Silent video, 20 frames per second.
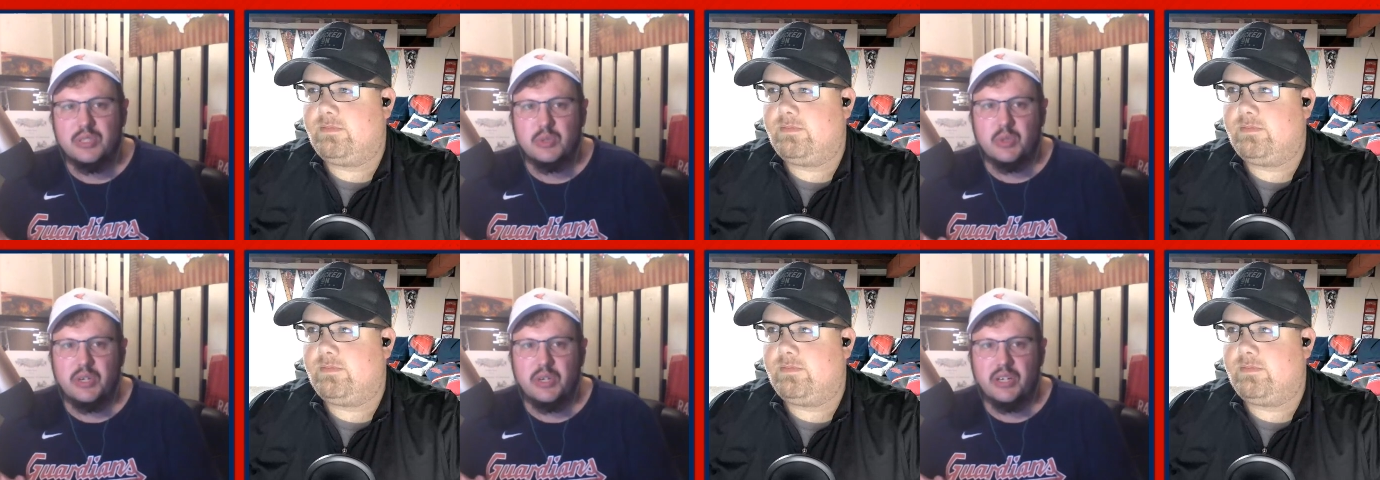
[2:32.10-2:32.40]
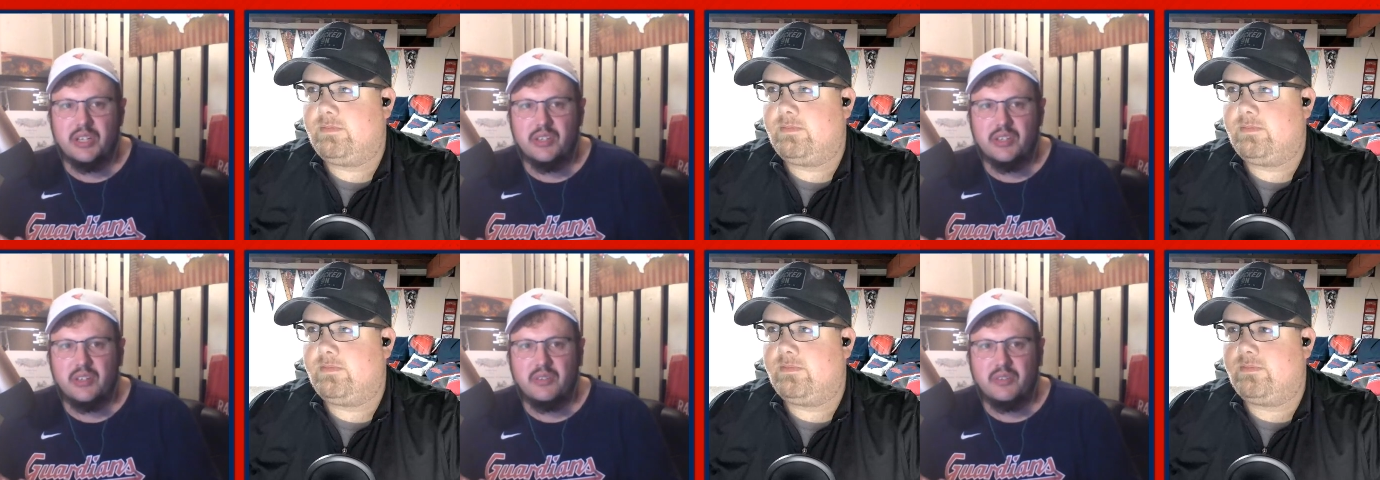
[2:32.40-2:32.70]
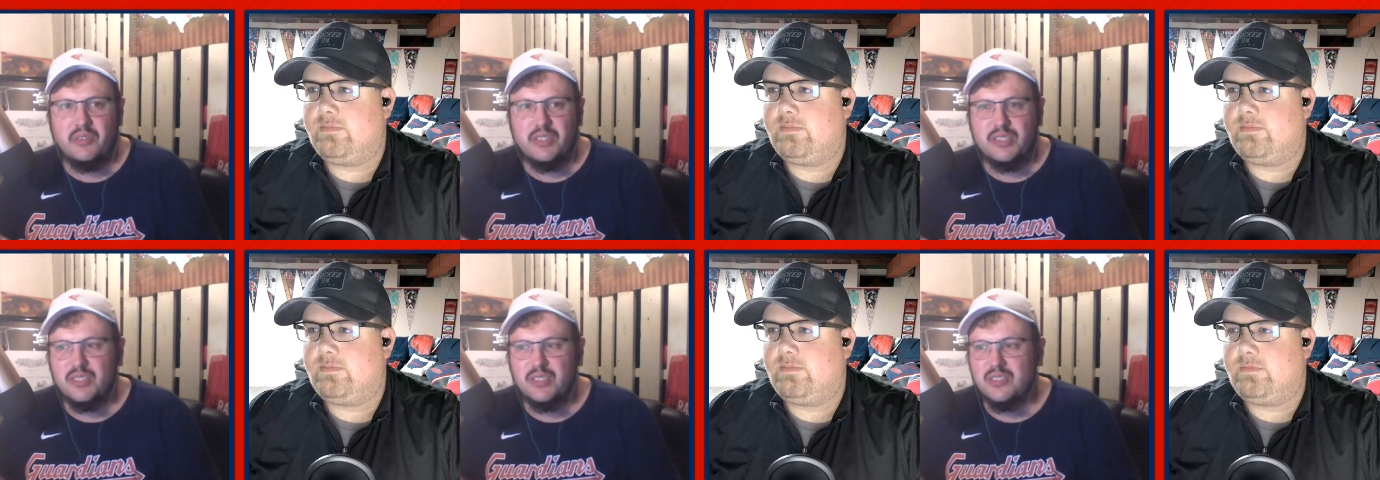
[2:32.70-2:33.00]
Speaker 1: were in another
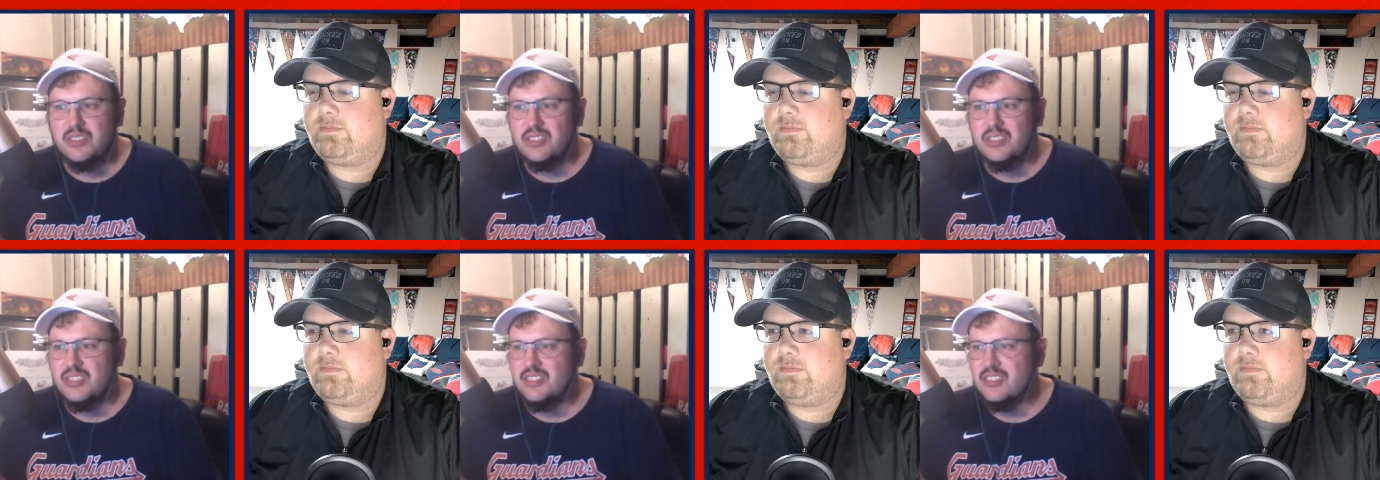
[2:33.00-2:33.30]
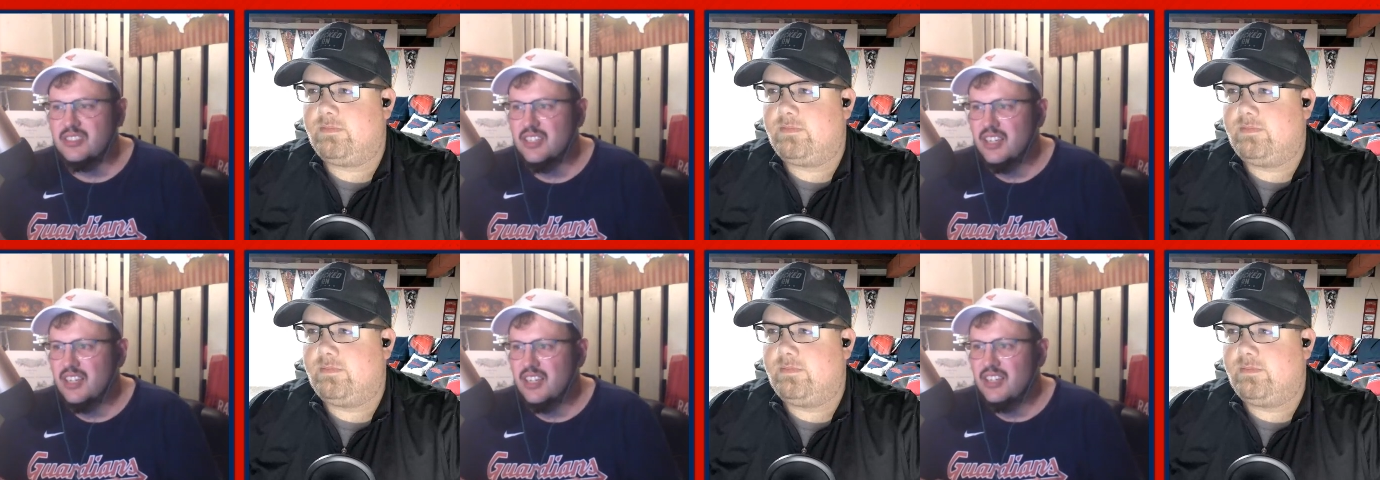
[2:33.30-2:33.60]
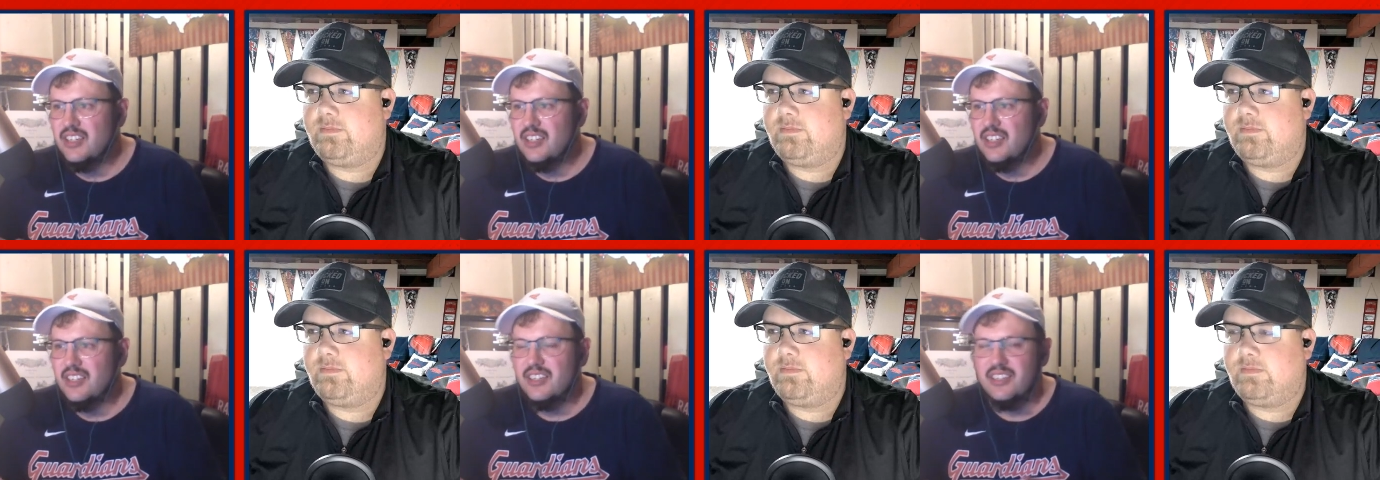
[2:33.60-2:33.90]
division just because
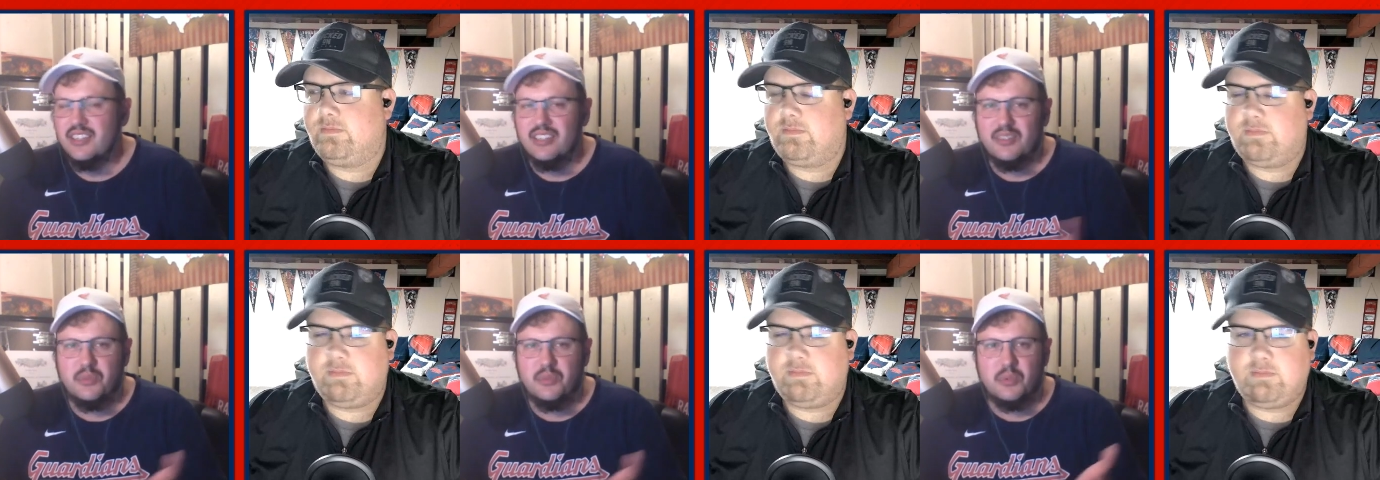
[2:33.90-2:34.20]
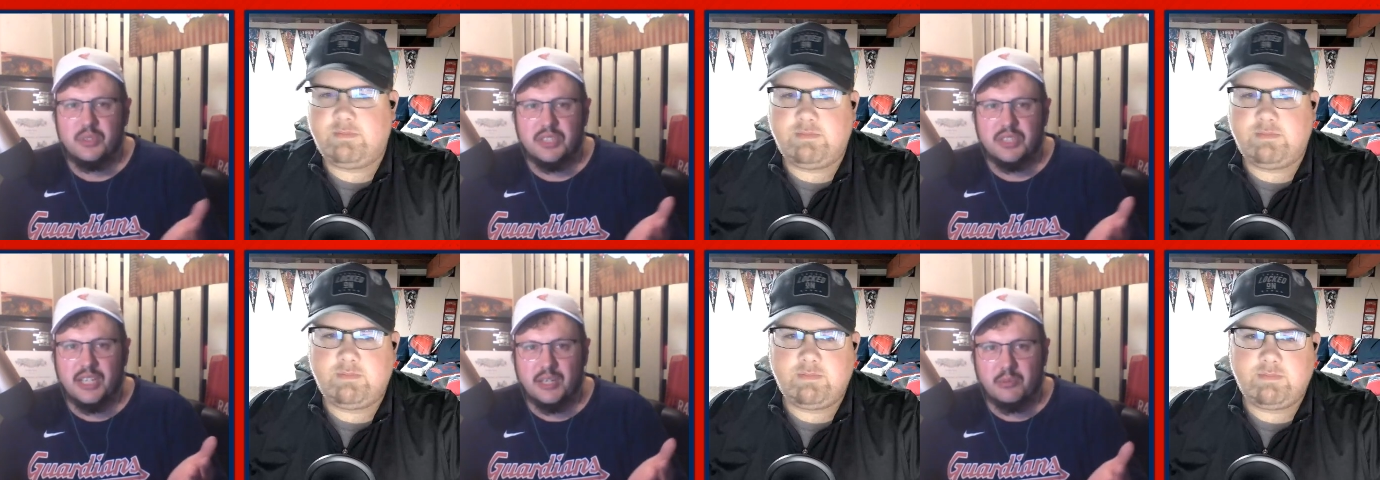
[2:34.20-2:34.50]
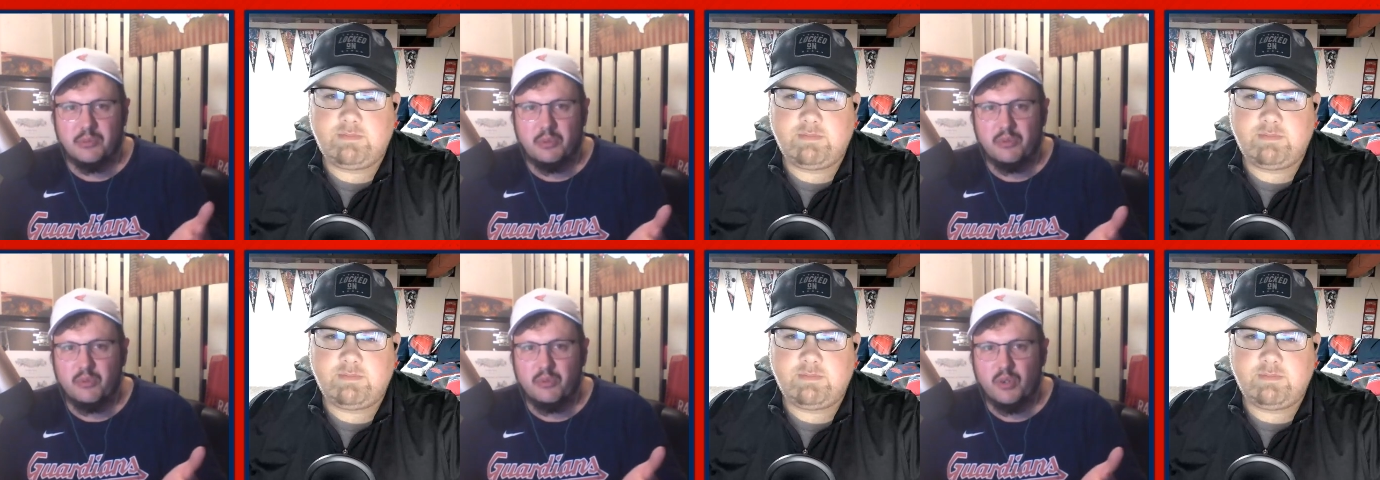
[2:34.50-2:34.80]
we're talking
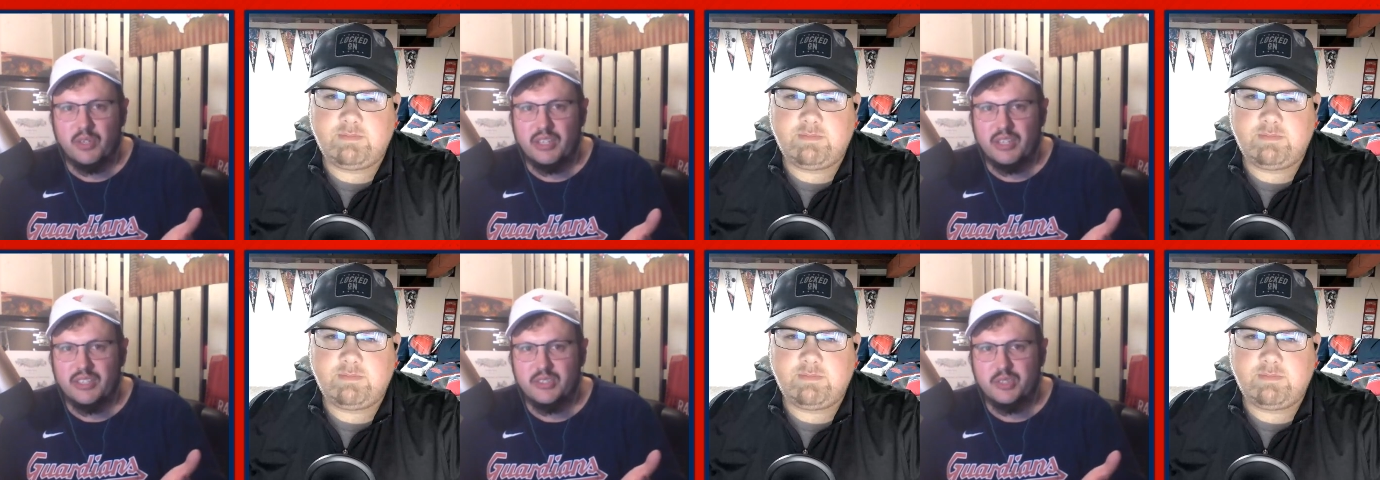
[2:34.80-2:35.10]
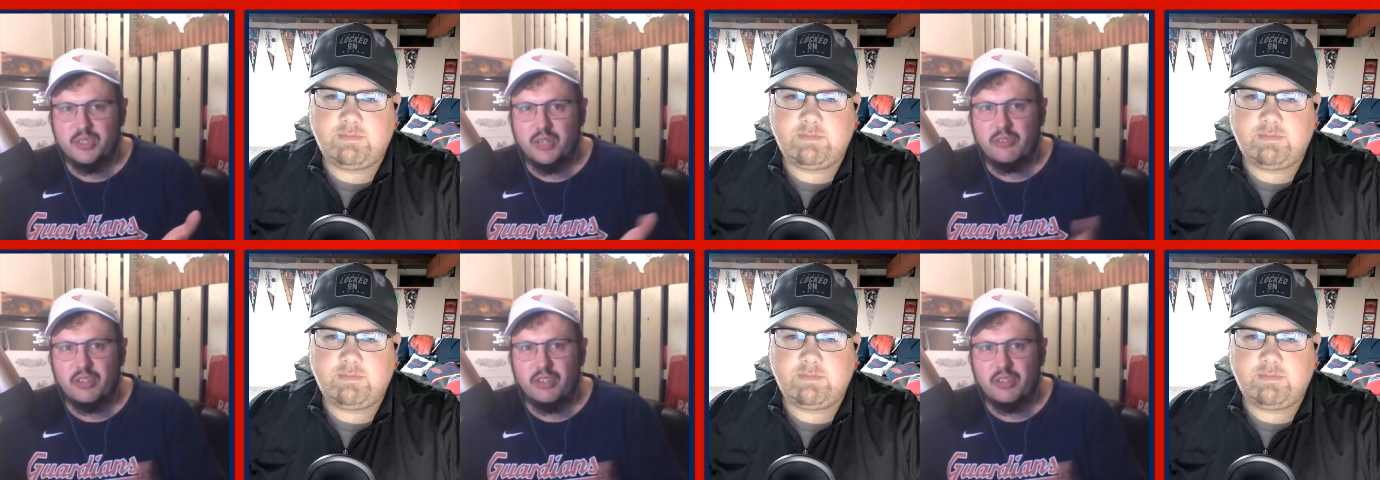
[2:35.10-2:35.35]
before. Like, Trevor